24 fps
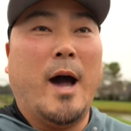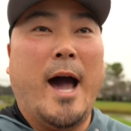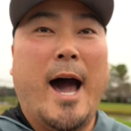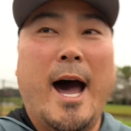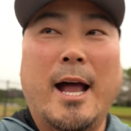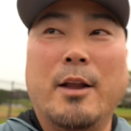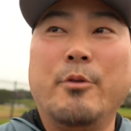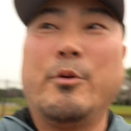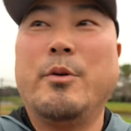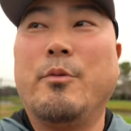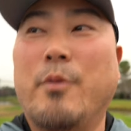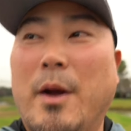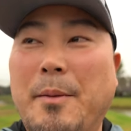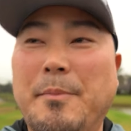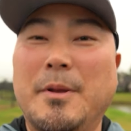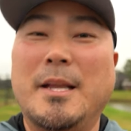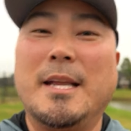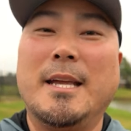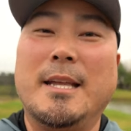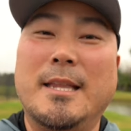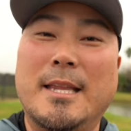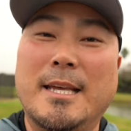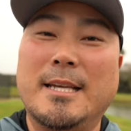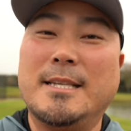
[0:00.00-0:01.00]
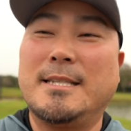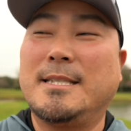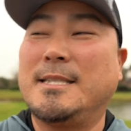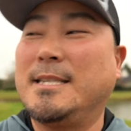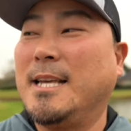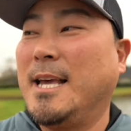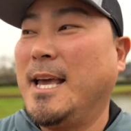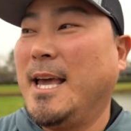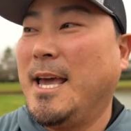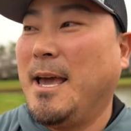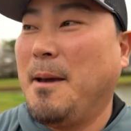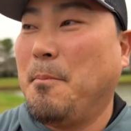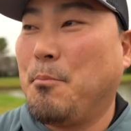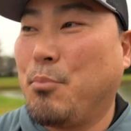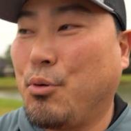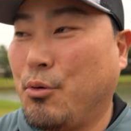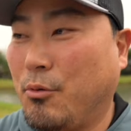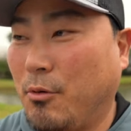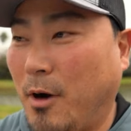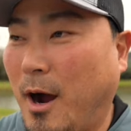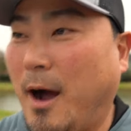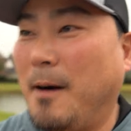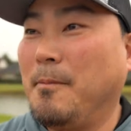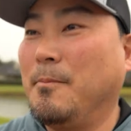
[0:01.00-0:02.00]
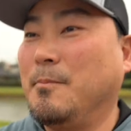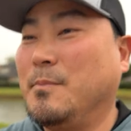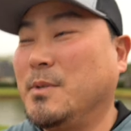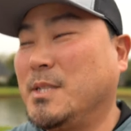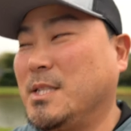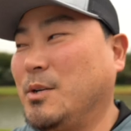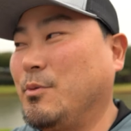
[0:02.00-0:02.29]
How do we remedy this problem